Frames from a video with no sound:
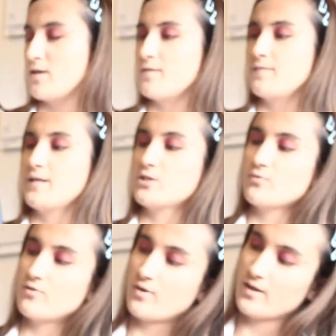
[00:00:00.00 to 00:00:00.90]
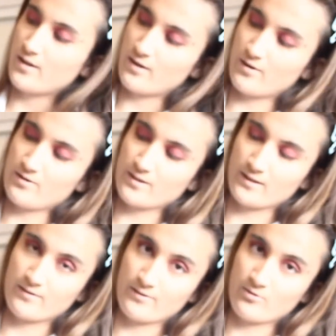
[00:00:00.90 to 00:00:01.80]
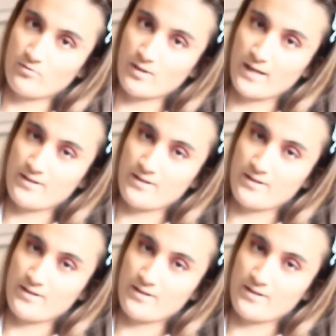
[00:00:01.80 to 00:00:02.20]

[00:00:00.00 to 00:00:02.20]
this one right here is like a little light